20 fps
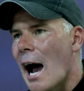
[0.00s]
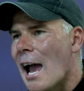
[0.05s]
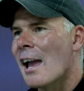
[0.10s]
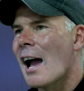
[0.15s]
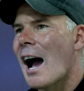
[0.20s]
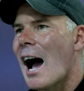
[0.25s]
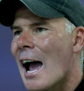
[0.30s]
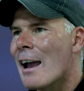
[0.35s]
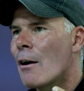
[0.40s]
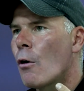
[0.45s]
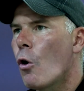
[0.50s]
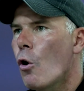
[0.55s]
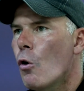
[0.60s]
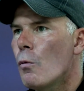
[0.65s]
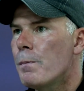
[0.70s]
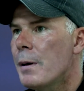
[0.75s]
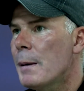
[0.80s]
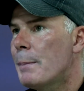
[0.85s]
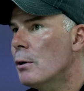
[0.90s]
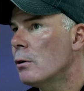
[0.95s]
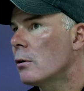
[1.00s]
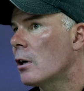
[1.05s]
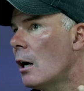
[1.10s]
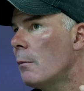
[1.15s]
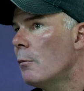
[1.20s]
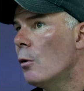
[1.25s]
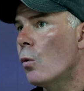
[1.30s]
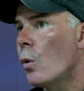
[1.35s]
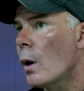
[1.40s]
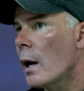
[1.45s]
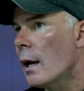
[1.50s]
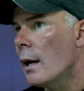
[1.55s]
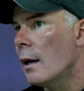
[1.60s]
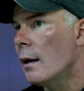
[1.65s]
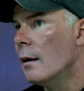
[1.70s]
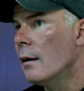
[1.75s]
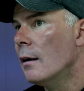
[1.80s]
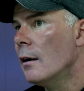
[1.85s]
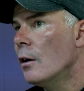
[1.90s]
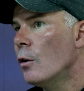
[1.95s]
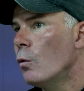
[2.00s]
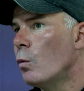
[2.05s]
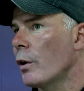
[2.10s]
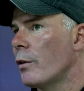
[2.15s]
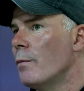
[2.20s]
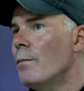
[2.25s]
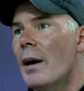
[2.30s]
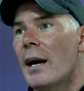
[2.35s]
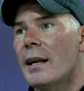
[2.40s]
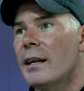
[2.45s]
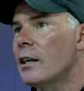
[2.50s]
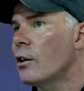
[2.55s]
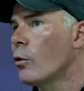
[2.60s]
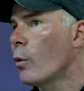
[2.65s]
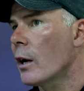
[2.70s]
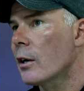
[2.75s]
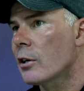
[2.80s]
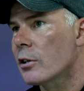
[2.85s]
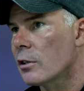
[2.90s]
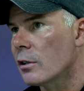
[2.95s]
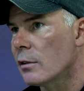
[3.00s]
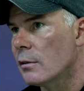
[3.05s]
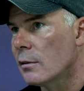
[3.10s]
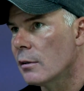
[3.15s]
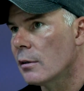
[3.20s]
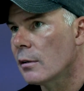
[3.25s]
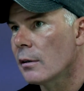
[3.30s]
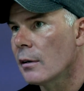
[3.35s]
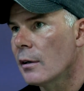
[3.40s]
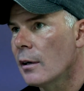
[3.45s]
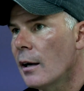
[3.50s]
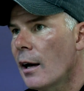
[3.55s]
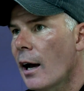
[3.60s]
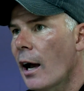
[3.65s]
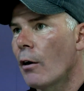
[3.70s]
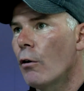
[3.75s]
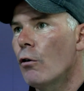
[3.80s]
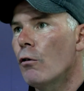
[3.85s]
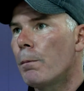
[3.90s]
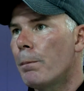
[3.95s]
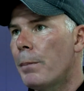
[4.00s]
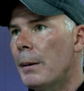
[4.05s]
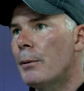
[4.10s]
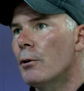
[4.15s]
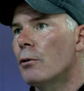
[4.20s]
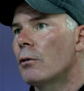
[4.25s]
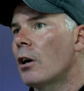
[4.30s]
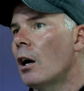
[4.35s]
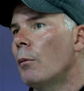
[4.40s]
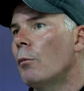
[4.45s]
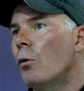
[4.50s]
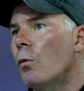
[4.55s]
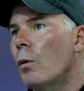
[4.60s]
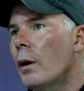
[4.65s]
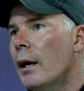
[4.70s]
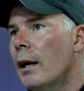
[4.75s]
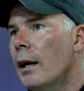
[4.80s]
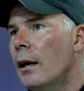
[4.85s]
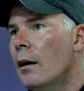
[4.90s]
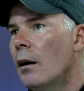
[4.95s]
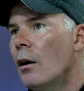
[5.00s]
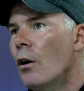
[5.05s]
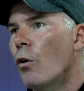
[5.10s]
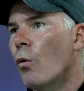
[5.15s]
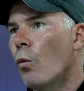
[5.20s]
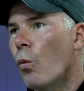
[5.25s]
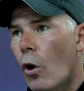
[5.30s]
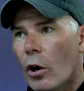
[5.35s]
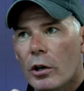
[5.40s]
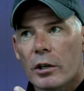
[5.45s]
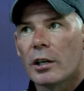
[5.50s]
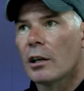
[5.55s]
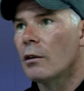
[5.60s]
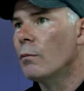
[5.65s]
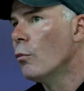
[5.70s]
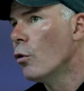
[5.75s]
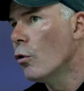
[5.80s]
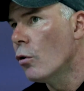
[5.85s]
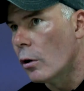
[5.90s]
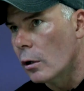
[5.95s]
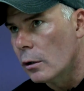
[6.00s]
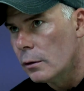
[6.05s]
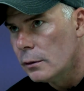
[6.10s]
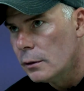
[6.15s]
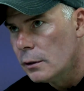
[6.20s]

I hope people come away with many questions. I hope people come away wanting more.